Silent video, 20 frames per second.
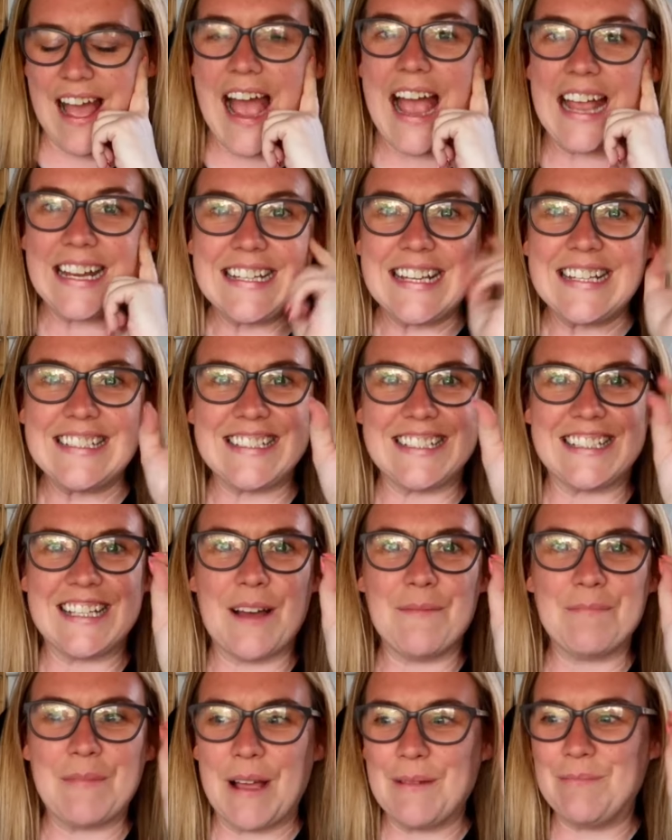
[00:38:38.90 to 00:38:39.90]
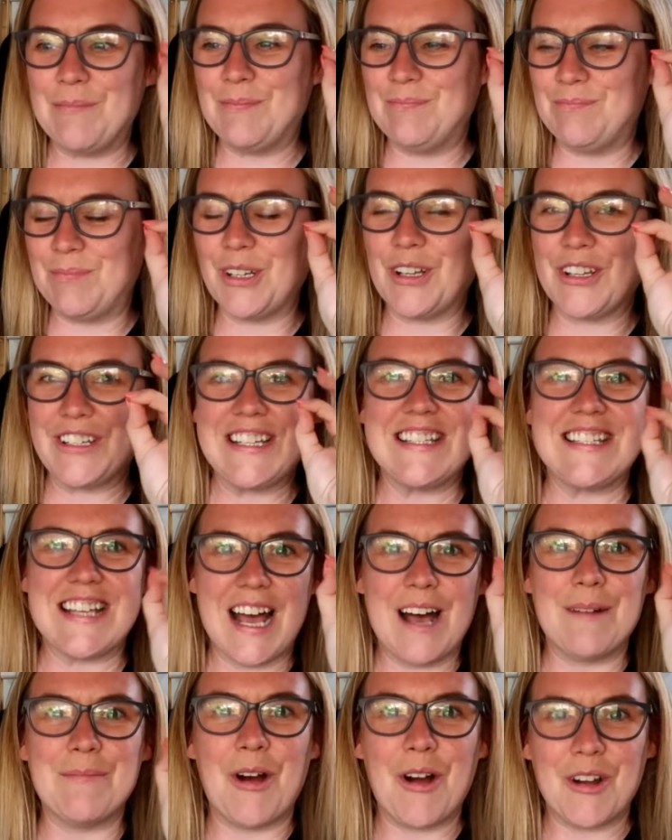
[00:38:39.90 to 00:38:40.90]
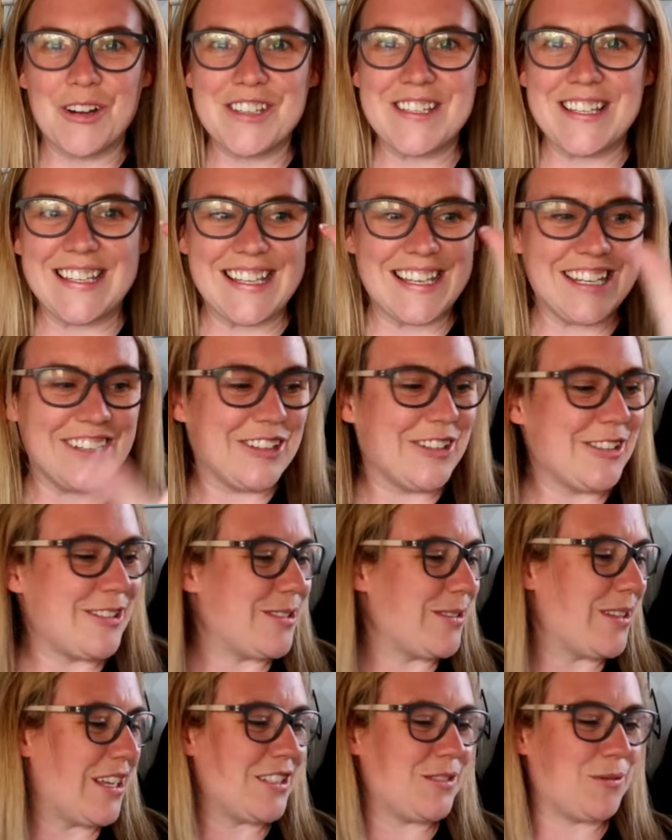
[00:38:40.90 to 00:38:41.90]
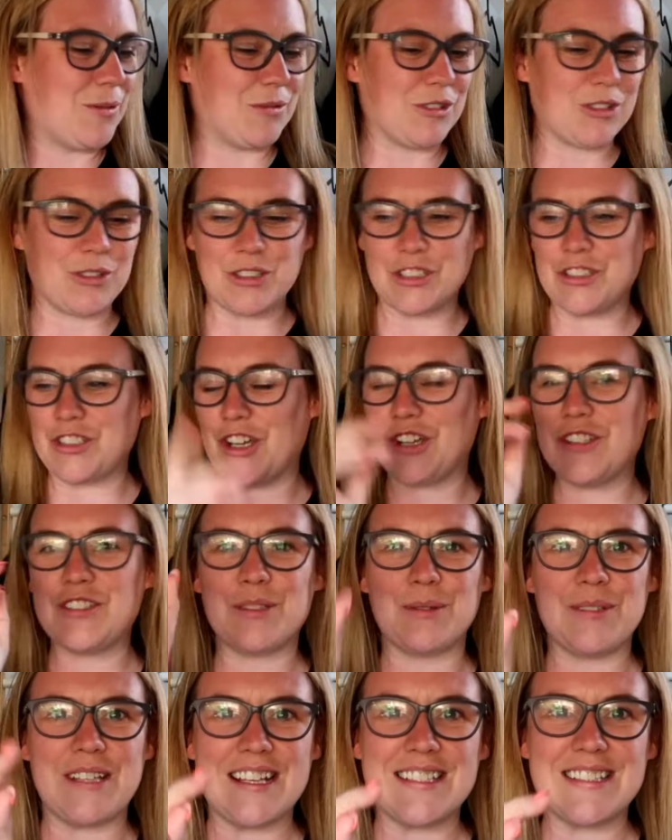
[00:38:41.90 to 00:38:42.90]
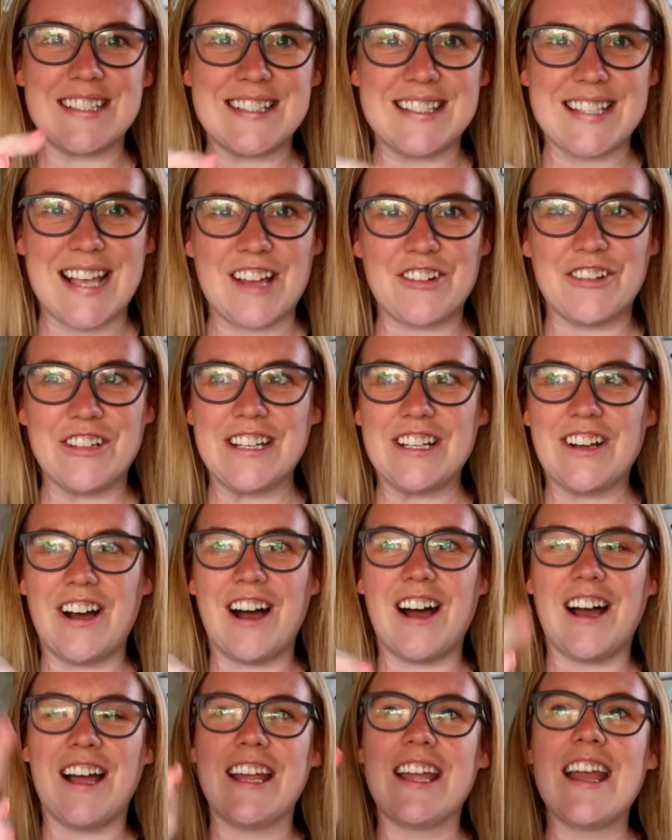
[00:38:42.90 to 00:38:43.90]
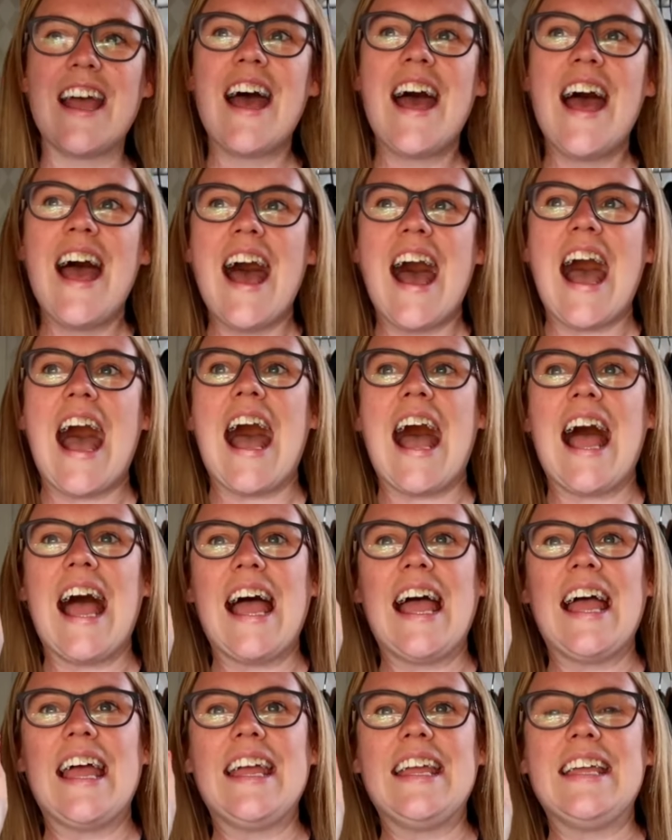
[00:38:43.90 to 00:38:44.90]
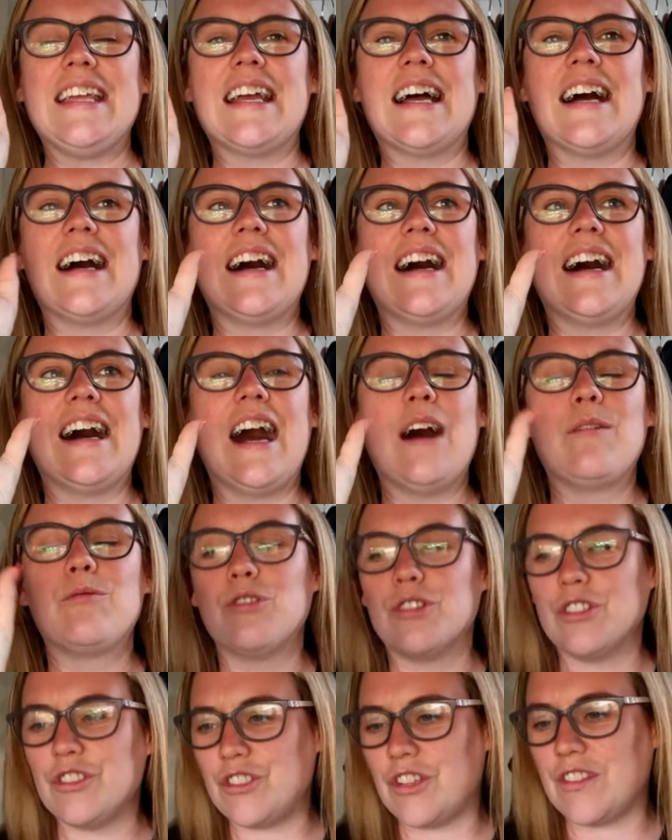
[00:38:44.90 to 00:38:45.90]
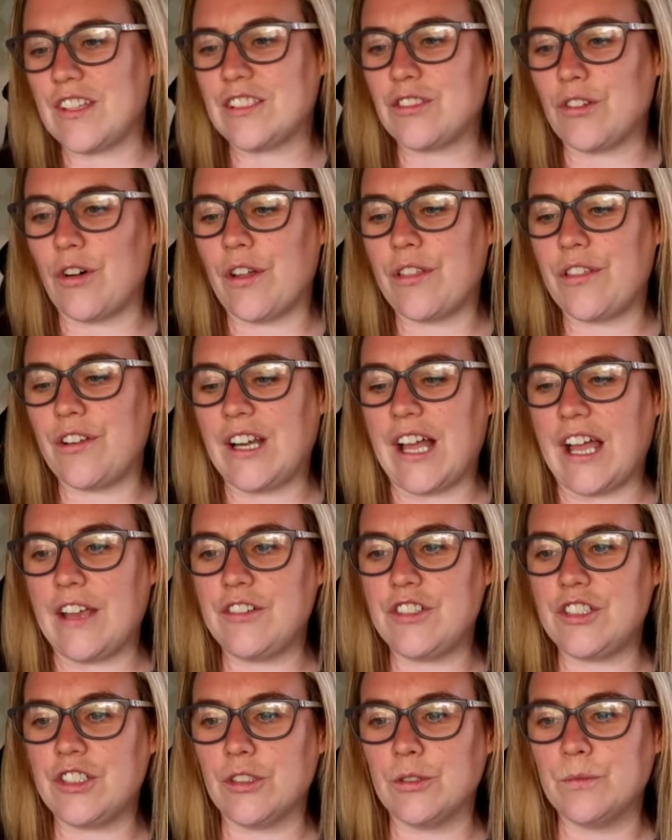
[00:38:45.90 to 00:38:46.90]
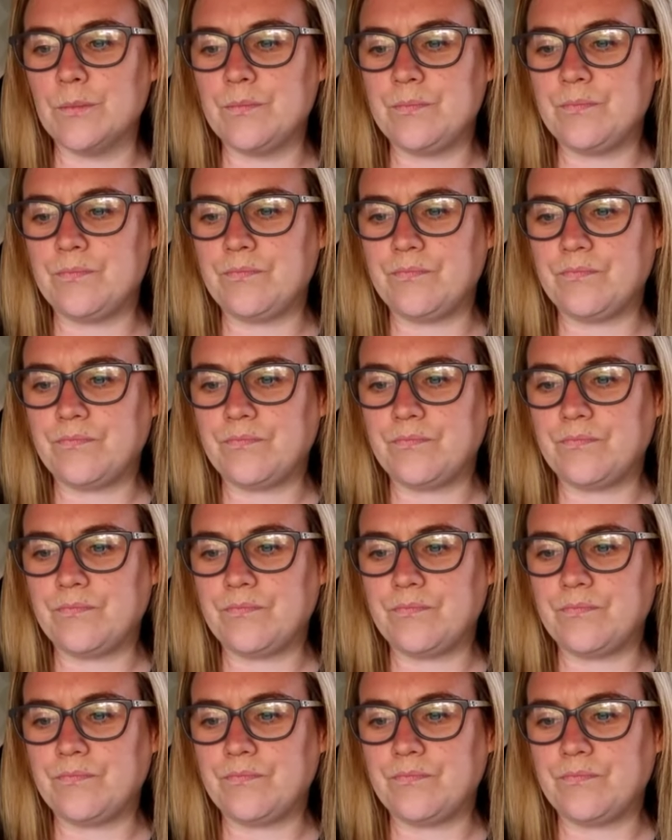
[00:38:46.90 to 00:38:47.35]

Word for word: I need to get my bloody damn arson gear. So that's what we're going to do. So yes, it's Saturday now. I am going to do this author live show.